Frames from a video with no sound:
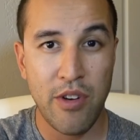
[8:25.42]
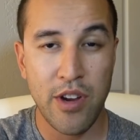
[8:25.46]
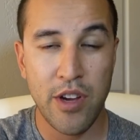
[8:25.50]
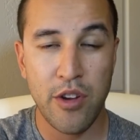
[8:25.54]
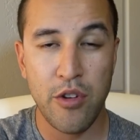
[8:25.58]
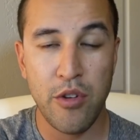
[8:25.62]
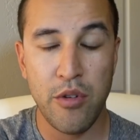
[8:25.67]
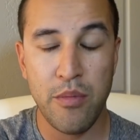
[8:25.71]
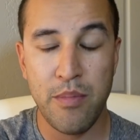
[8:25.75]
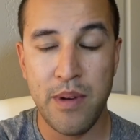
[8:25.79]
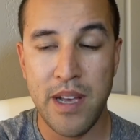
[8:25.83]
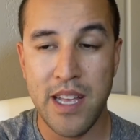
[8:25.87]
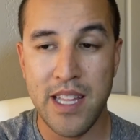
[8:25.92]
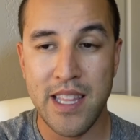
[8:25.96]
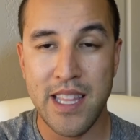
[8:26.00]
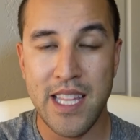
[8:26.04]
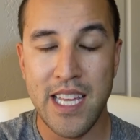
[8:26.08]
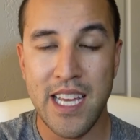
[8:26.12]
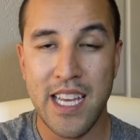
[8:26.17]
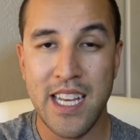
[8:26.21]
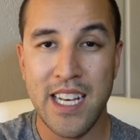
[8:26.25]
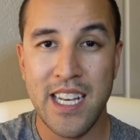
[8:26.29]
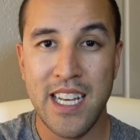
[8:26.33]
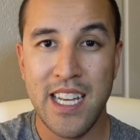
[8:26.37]
I go about
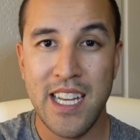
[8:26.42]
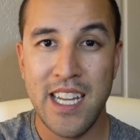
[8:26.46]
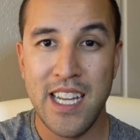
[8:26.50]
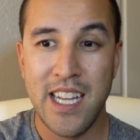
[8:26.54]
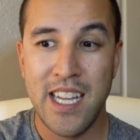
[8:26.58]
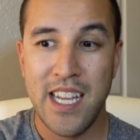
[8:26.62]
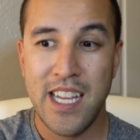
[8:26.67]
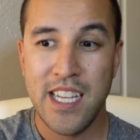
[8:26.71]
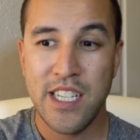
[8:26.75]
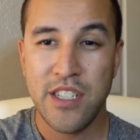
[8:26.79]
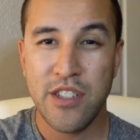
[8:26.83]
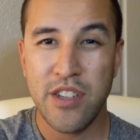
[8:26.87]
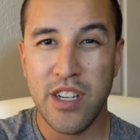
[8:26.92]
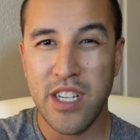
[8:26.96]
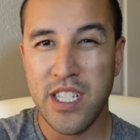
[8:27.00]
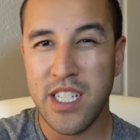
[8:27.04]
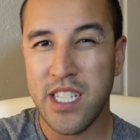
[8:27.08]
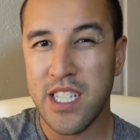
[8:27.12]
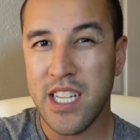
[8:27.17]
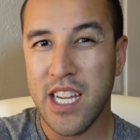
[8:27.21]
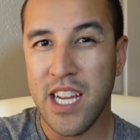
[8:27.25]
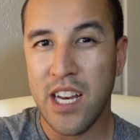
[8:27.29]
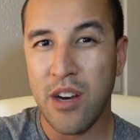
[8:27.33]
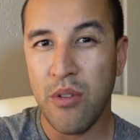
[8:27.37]
that. So I
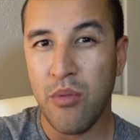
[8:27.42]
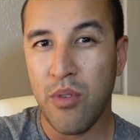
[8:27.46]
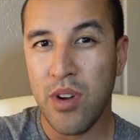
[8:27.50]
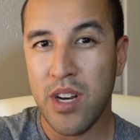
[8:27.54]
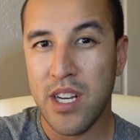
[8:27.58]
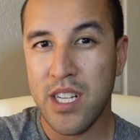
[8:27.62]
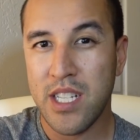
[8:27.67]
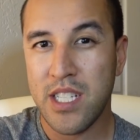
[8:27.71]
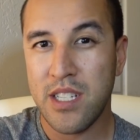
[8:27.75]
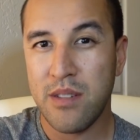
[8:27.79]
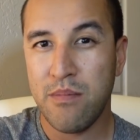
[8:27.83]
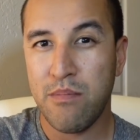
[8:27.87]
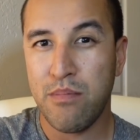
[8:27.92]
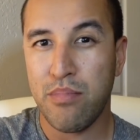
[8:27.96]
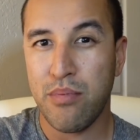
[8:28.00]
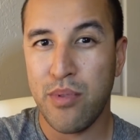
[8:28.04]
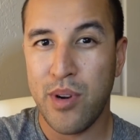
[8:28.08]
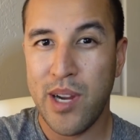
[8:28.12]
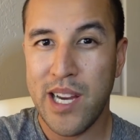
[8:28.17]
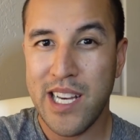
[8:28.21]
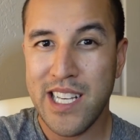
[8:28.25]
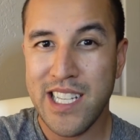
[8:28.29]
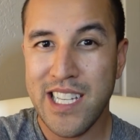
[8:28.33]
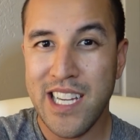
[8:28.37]
just kind of wanted to
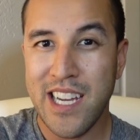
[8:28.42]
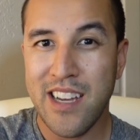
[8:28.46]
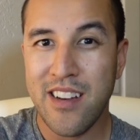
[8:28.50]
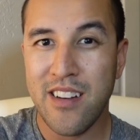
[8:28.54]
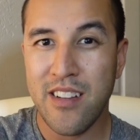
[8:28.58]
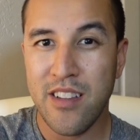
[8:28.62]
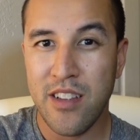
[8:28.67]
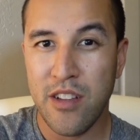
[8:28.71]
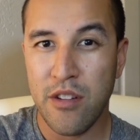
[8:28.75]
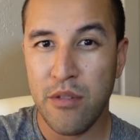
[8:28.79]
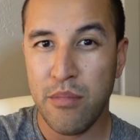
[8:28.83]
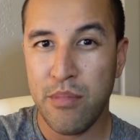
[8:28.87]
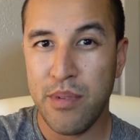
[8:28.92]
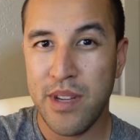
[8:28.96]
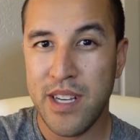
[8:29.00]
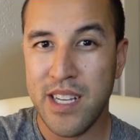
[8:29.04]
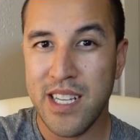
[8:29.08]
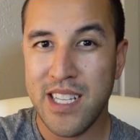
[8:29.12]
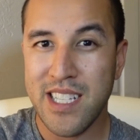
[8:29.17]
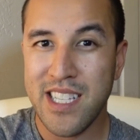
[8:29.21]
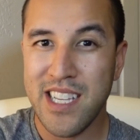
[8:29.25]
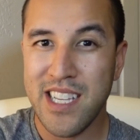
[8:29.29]
break down a little bit,